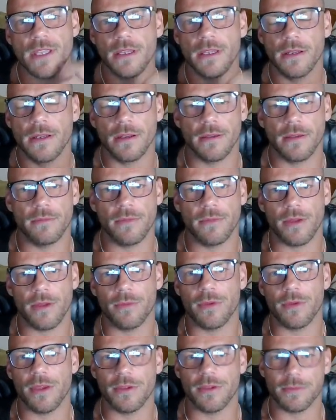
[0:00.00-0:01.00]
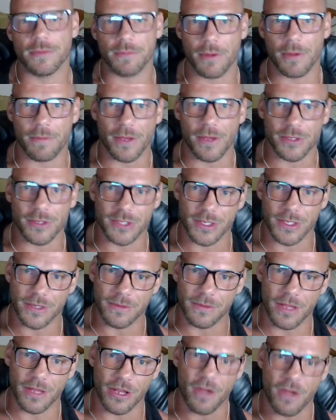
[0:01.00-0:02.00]
Like as opposed
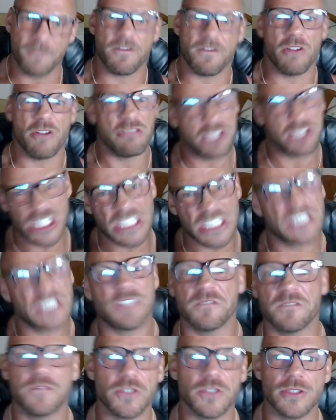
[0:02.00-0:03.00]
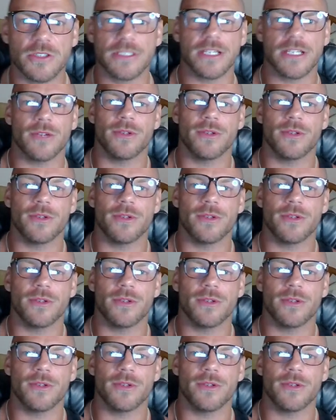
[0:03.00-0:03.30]
to a lot of foreigners will come forward going